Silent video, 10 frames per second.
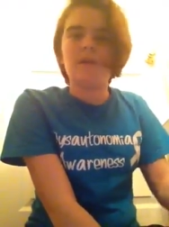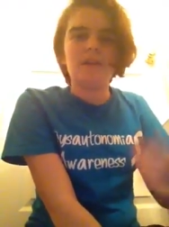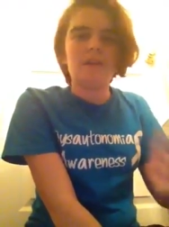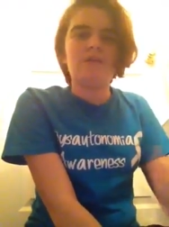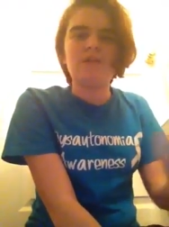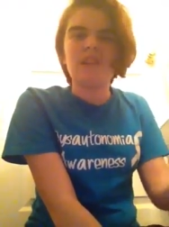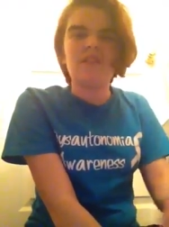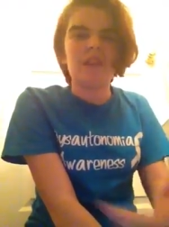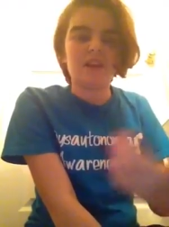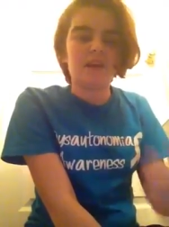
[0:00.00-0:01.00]
you know,
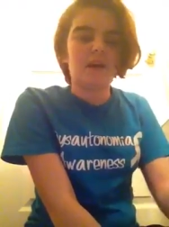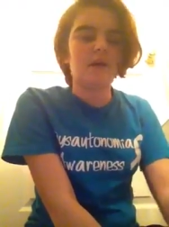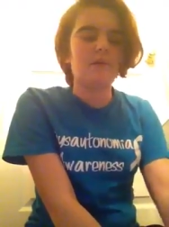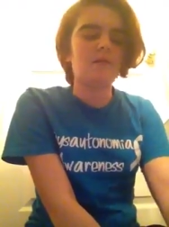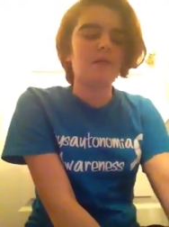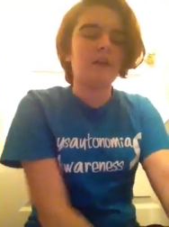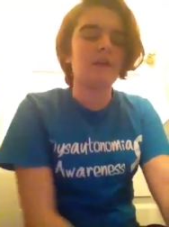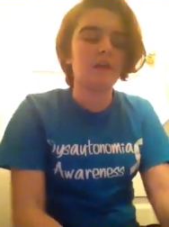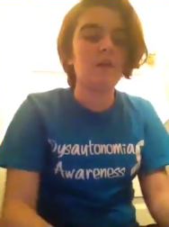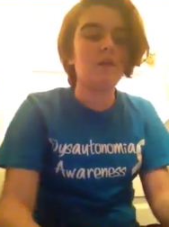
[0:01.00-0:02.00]
stuff like that. I'm not really
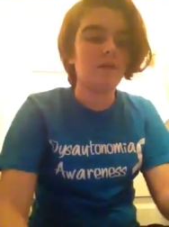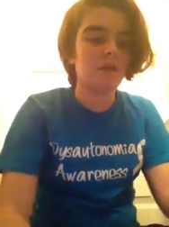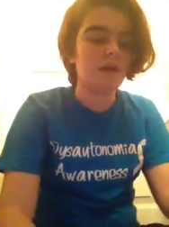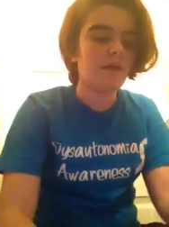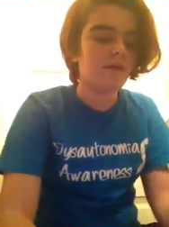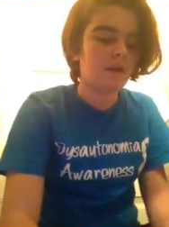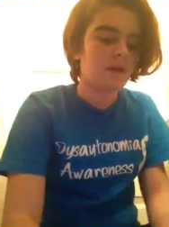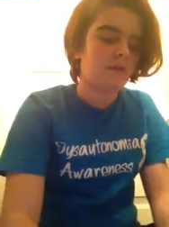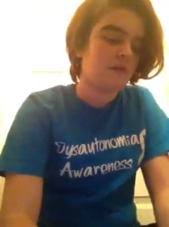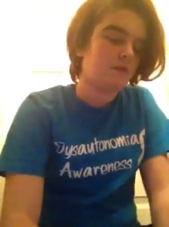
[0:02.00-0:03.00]
going to go over every
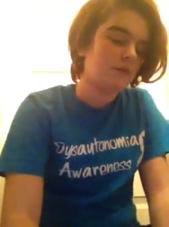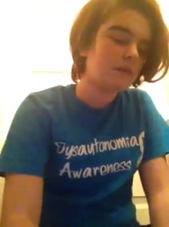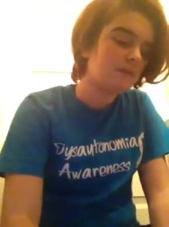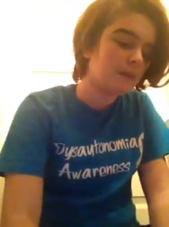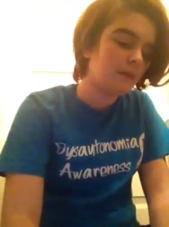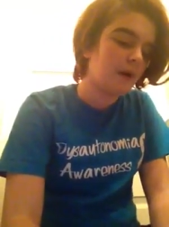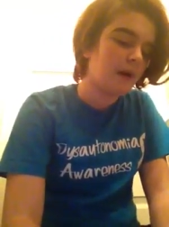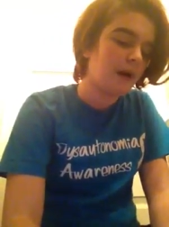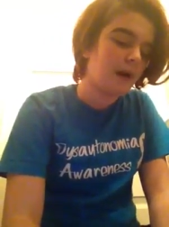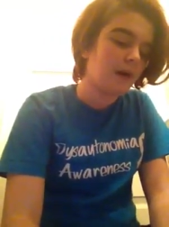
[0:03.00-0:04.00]
individual symptom I
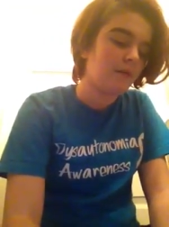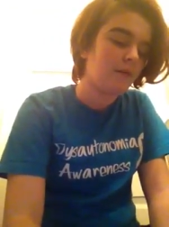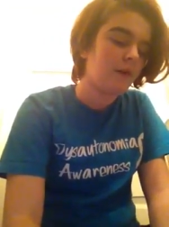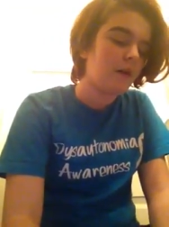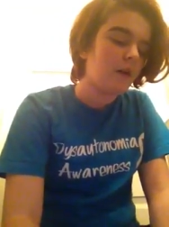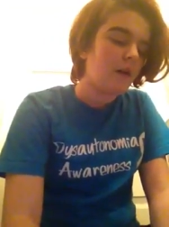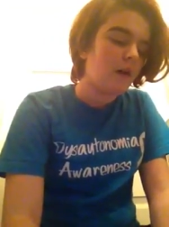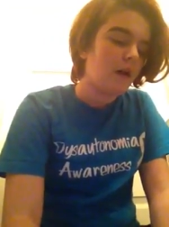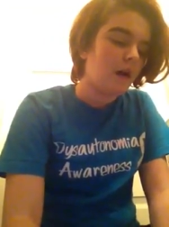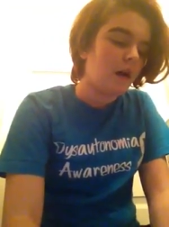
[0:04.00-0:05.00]
have.
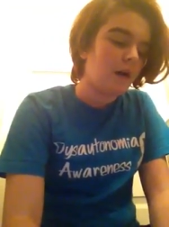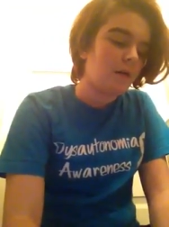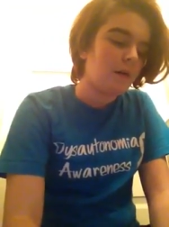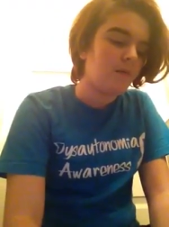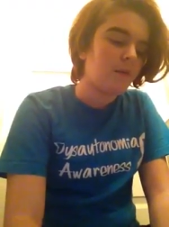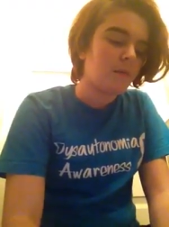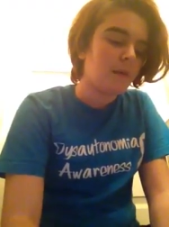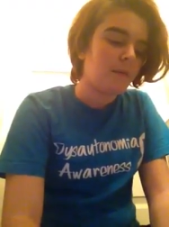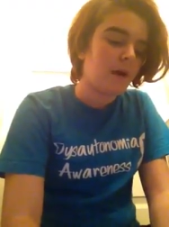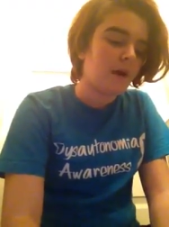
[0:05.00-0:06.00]
Um, and with my
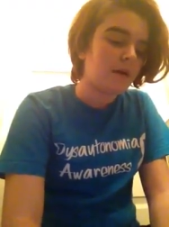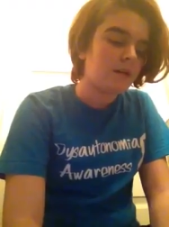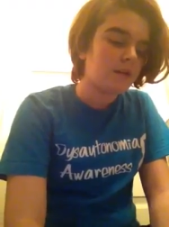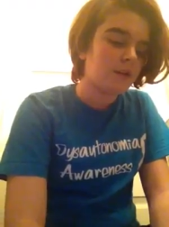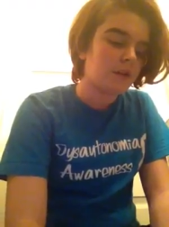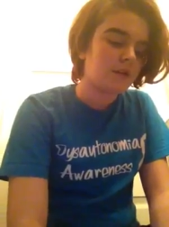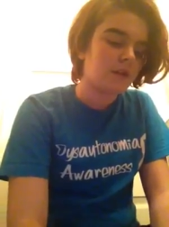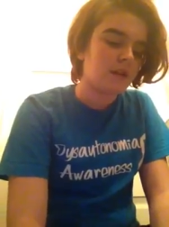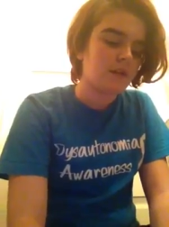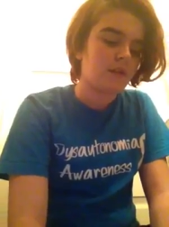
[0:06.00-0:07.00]
POTS, just to
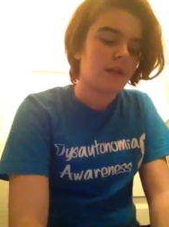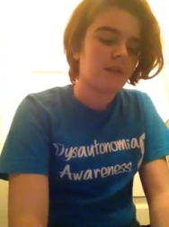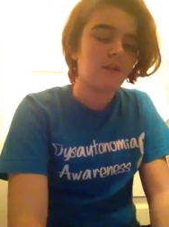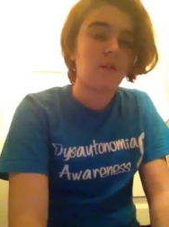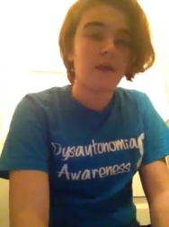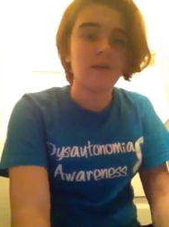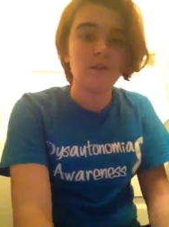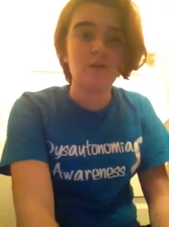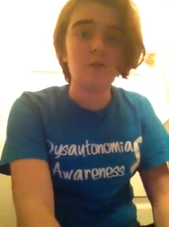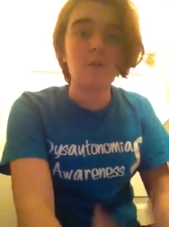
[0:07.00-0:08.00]
let you guys know, I
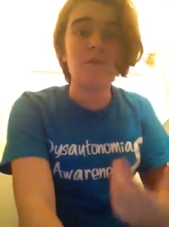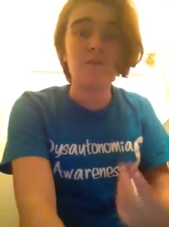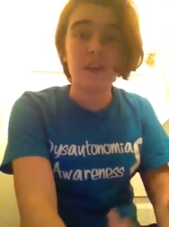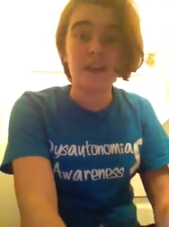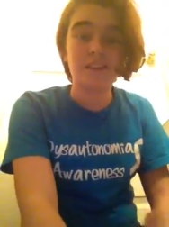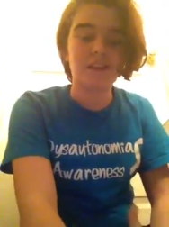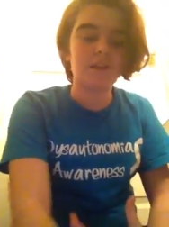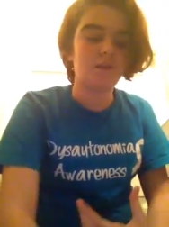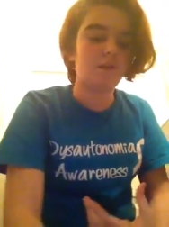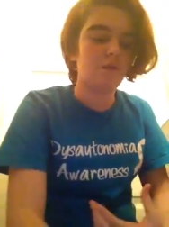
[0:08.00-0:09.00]
do faint. I
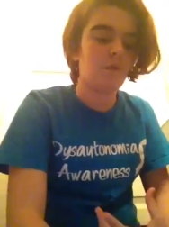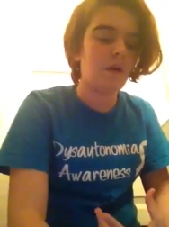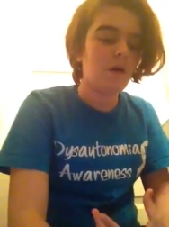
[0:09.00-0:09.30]
do